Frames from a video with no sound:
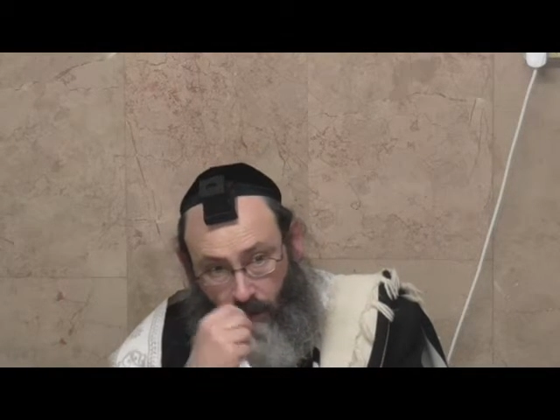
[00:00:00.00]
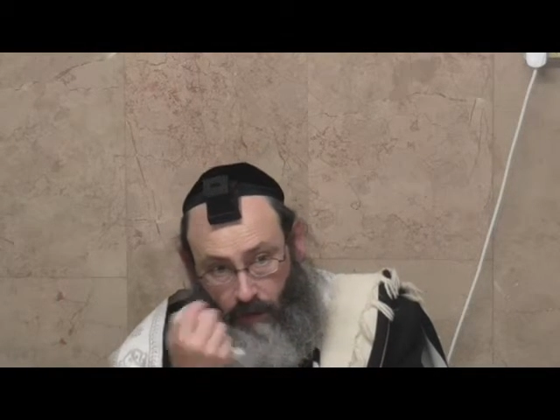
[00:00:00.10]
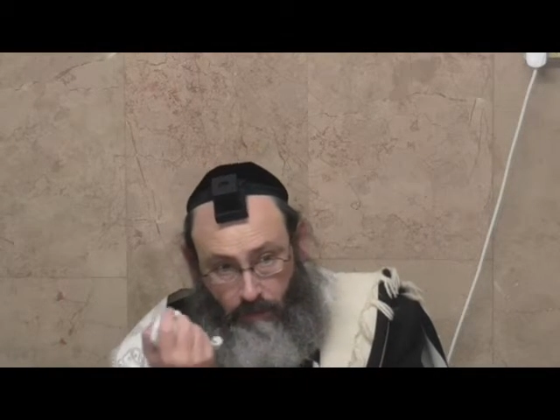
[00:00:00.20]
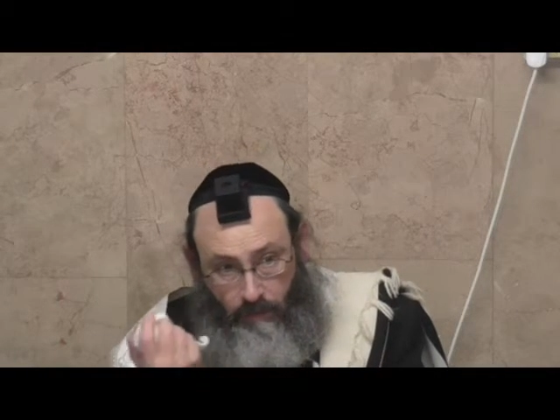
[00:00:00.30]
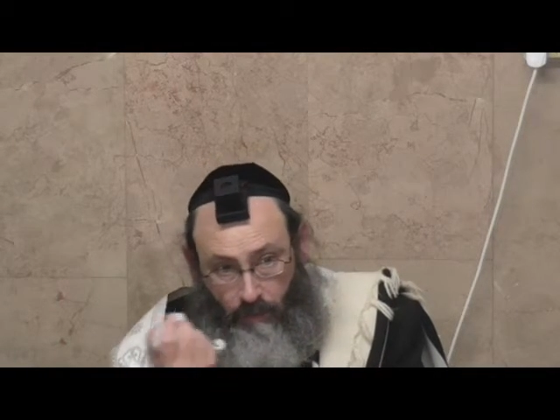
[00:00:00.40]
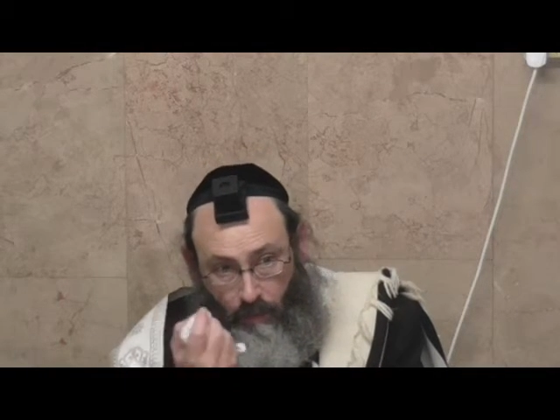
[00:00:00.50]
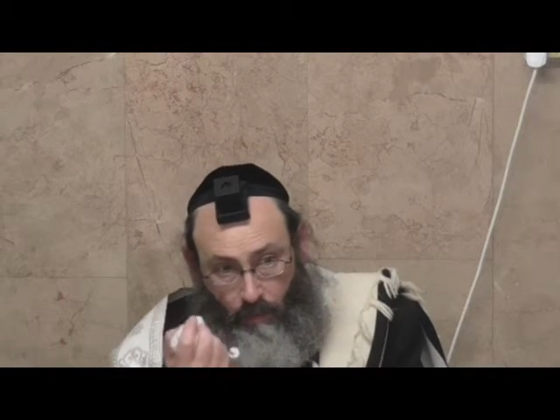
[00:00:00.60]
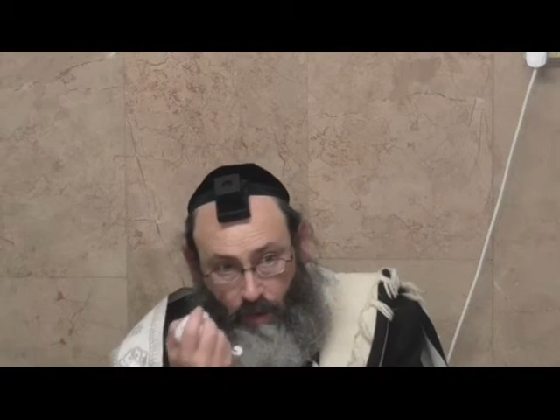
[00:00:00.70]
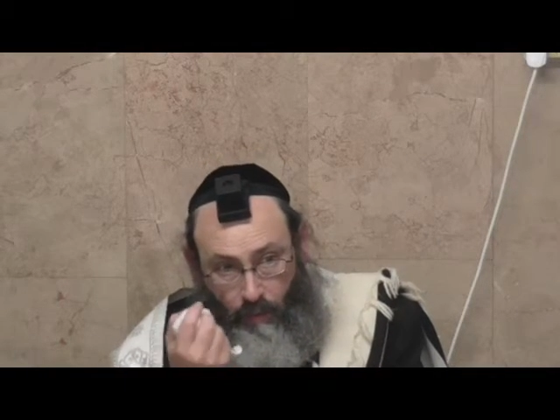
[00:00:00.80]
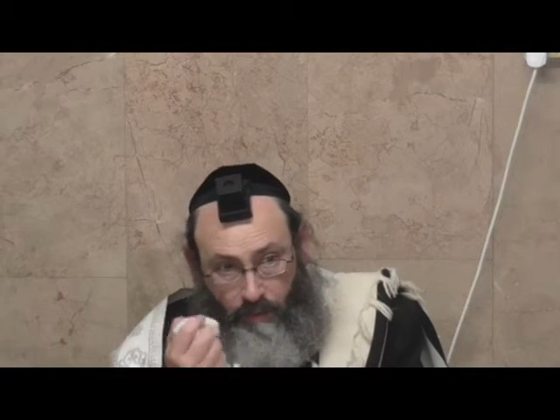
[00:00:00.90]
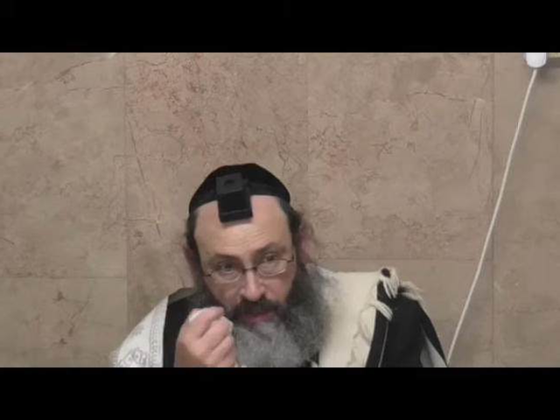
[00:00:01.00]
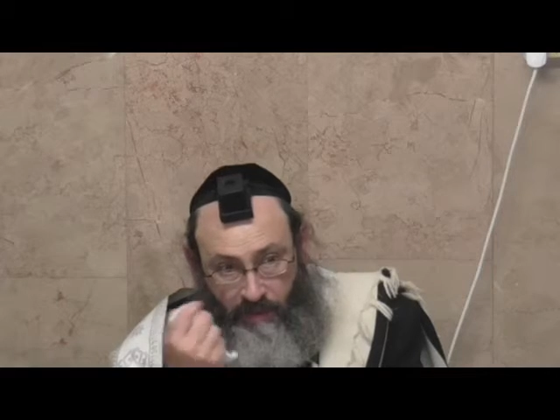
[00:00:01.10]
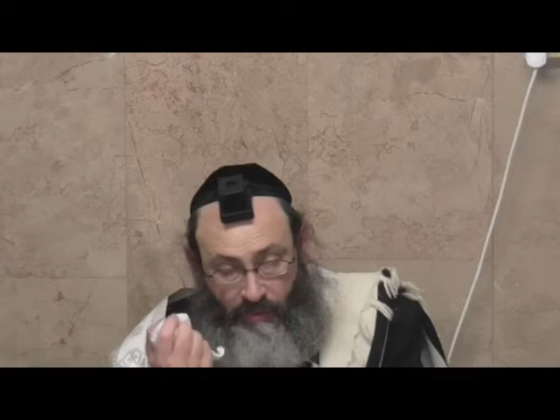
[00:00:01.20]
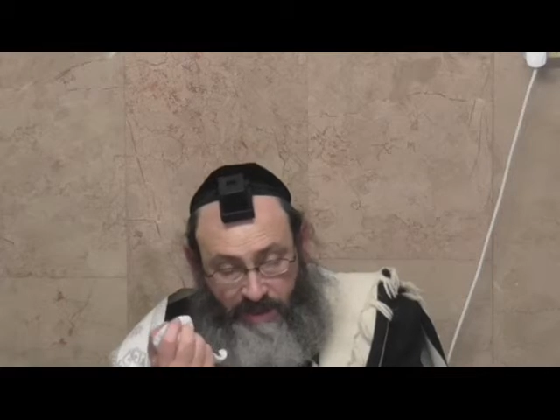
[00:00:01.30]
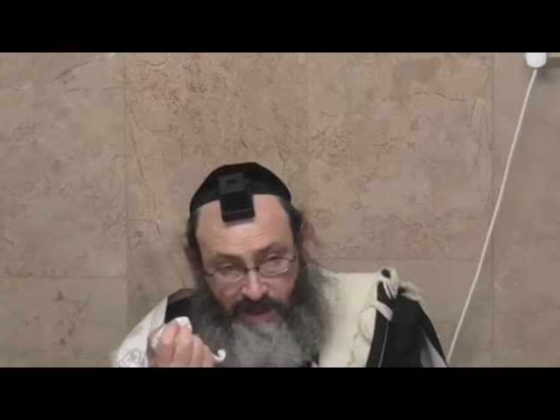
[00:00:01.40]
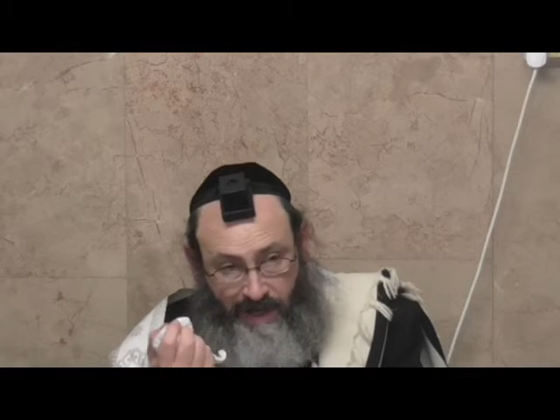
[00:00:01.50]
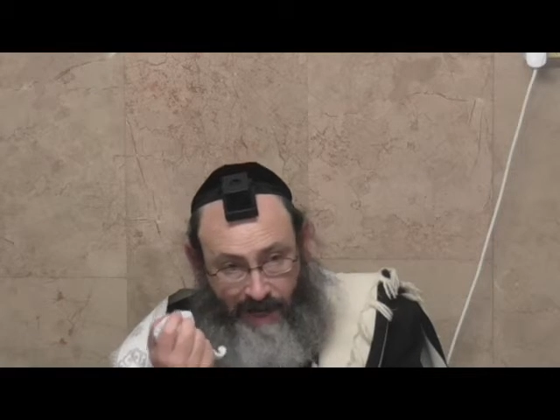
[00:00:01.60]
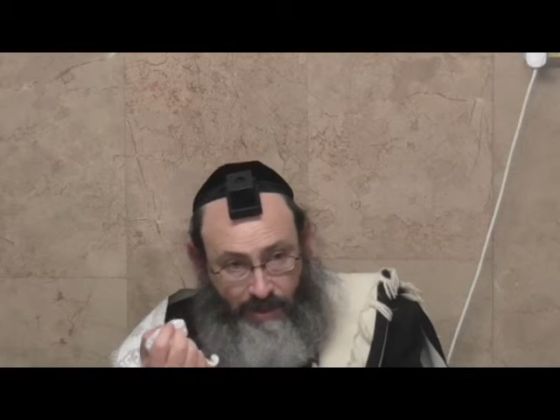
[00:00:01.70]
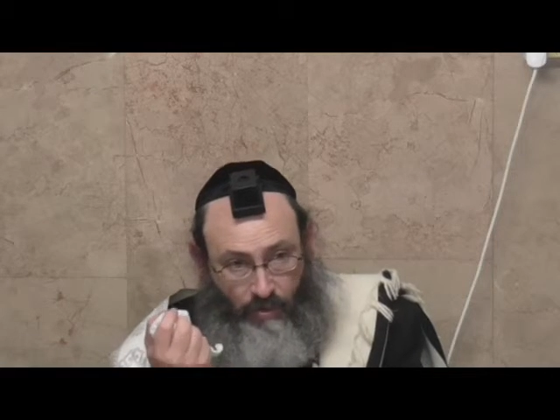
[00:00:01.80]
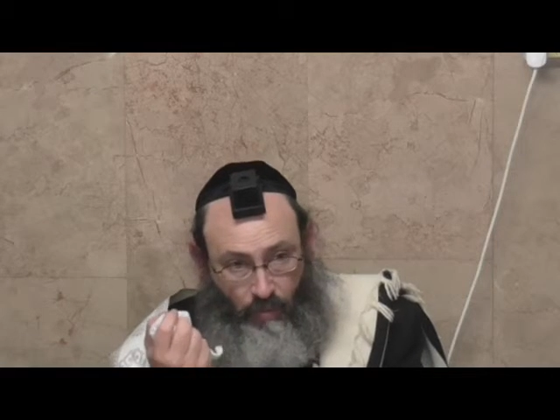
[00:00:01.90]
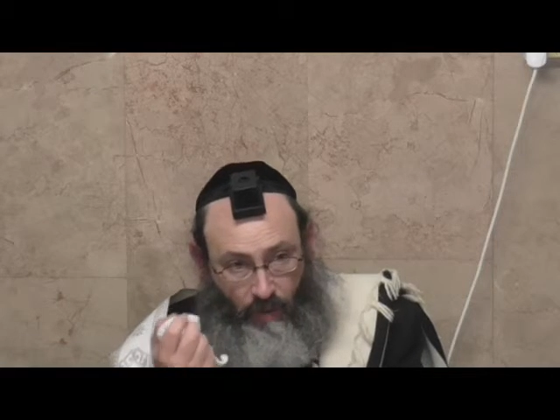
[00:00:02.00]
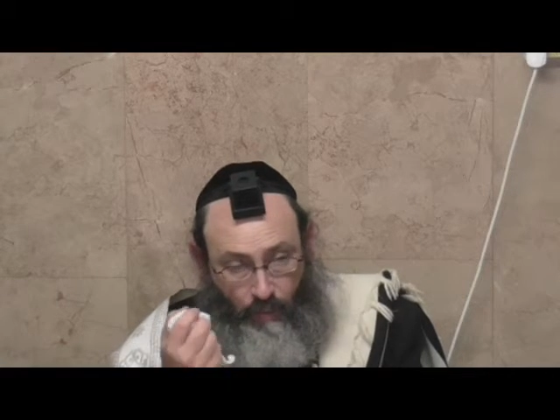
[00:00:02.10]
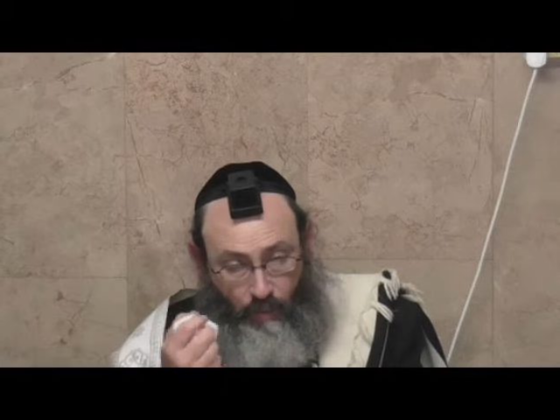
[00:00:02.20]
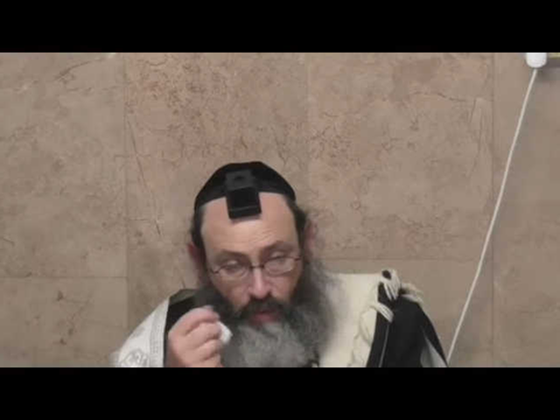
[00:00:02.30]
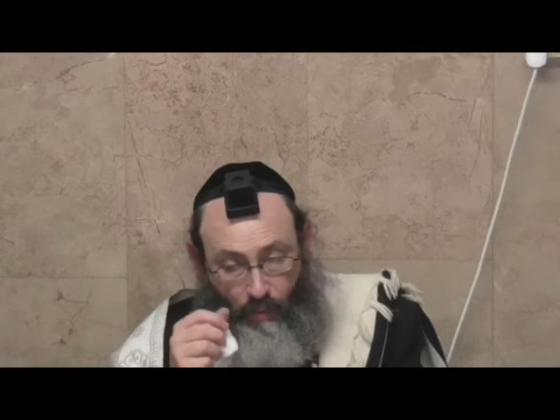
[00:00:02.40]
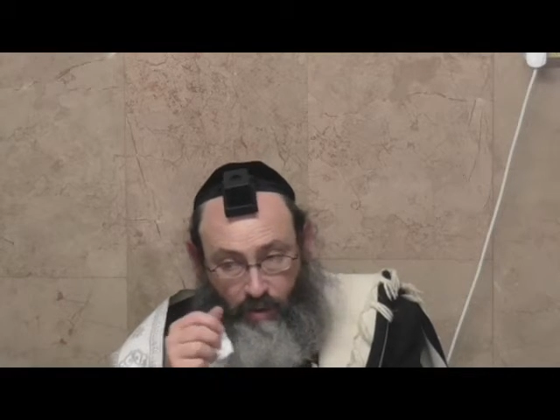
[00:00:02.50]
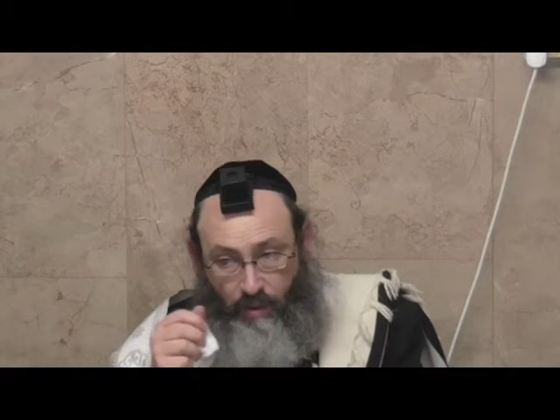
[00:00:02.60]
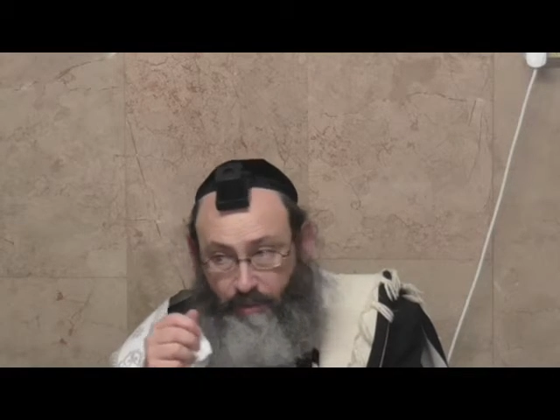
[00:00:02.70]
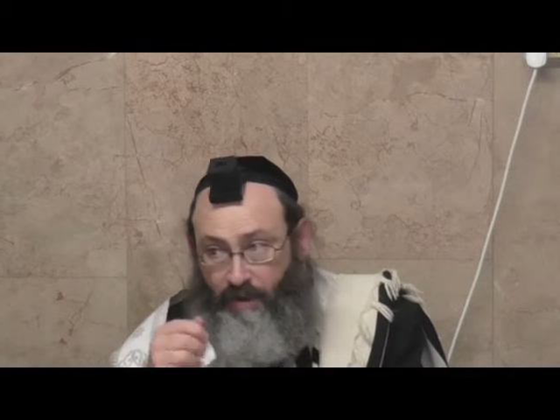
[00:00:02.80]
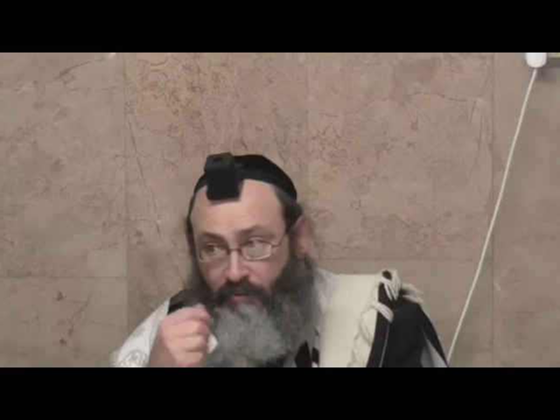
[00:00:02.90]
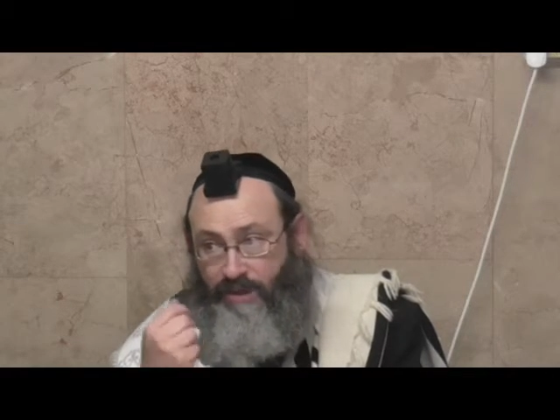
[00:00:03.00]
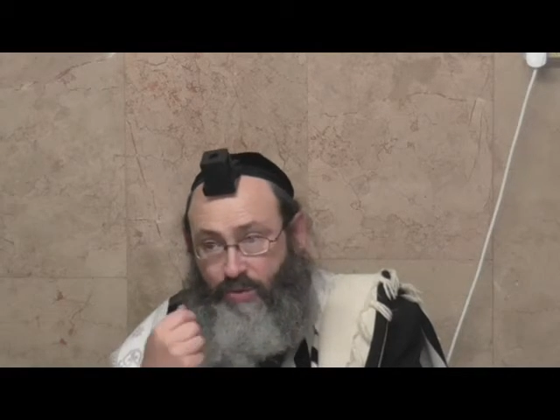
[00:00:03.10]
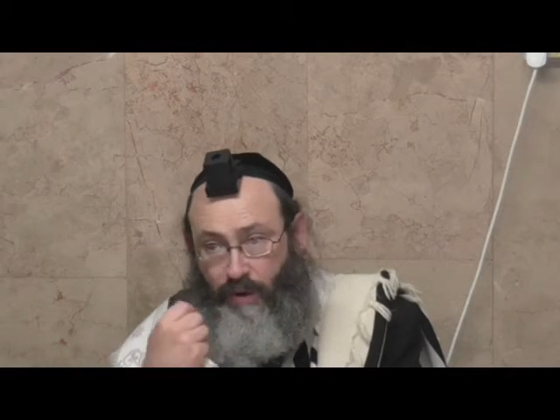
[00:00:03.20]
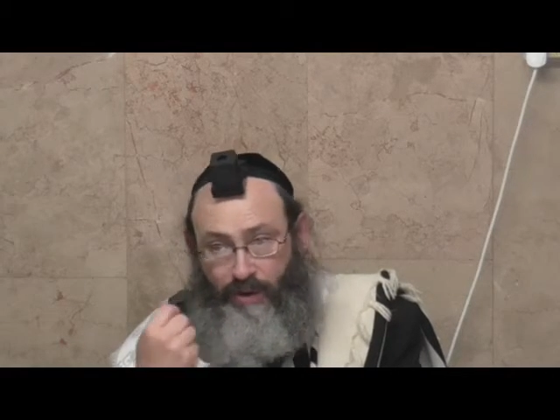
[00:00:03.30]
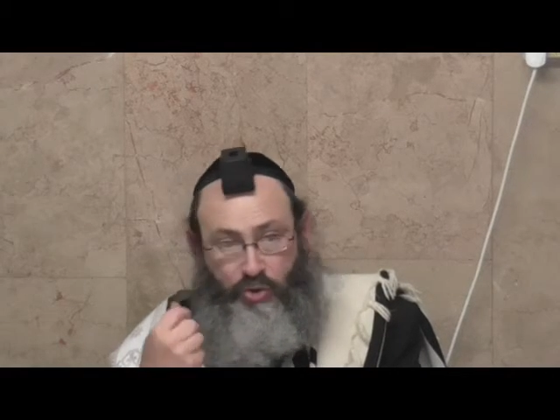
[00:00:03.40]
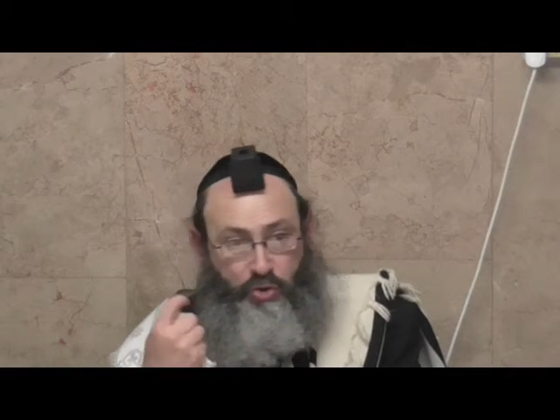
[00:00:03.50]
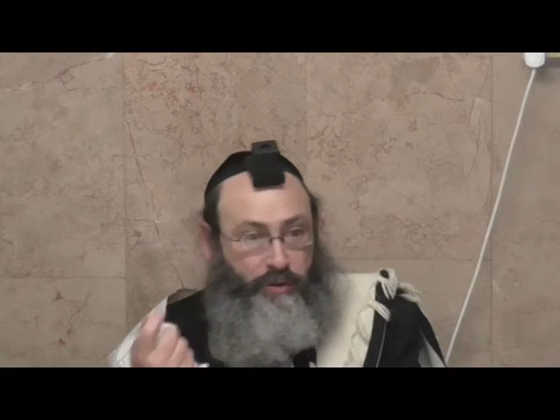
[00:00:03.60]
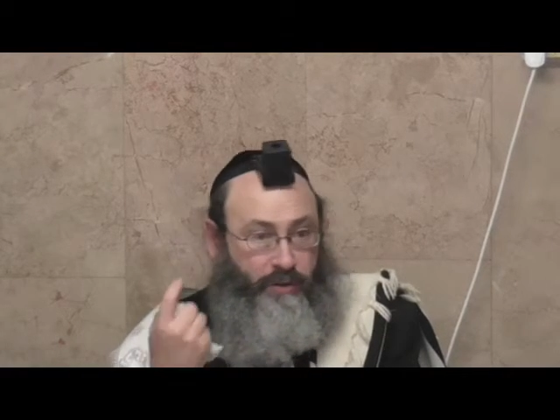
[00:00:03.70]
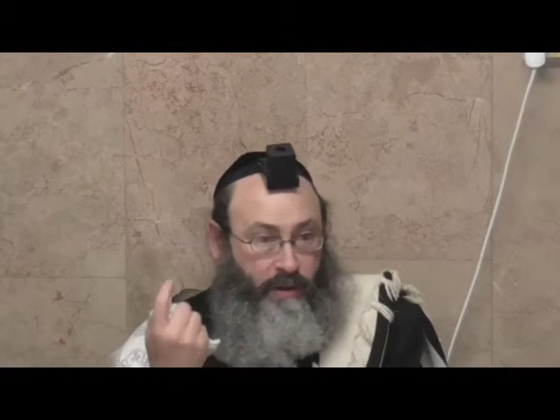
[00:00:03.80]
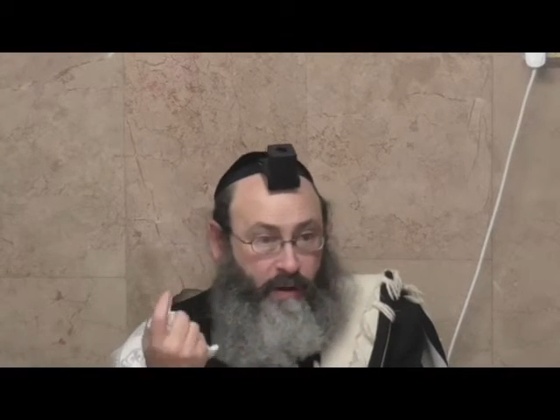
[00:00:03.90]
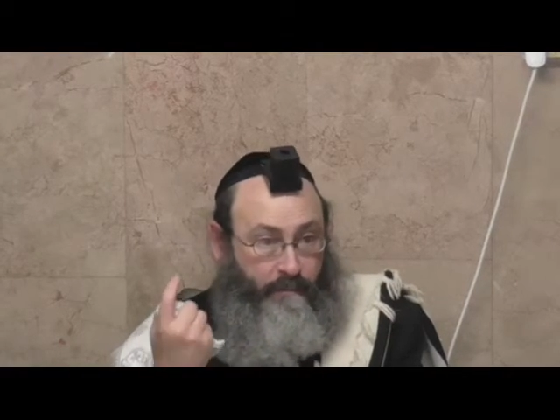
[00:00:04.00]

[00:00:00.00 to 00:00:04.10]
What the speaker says: I I mean, what would be the reason not to? What could be a reason why you shouldn't?